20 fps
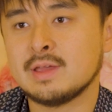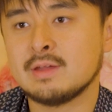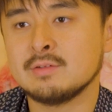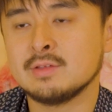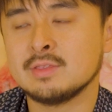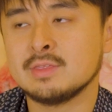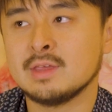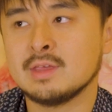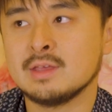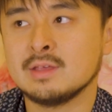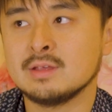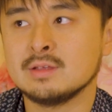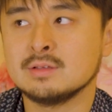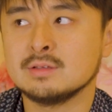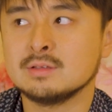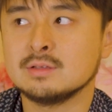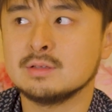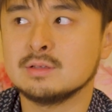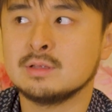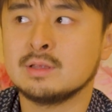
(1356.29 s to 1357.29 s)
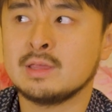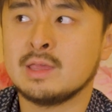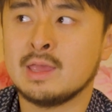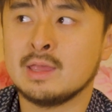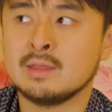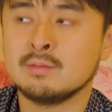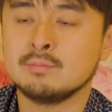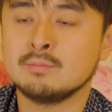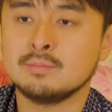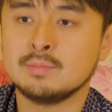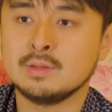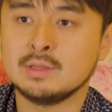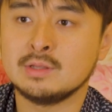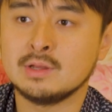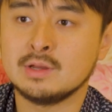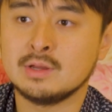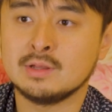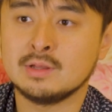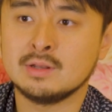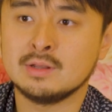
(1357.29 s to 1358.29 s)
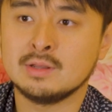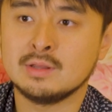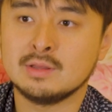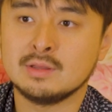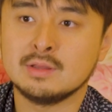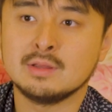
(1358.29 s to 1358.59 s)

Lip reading: everything can be done,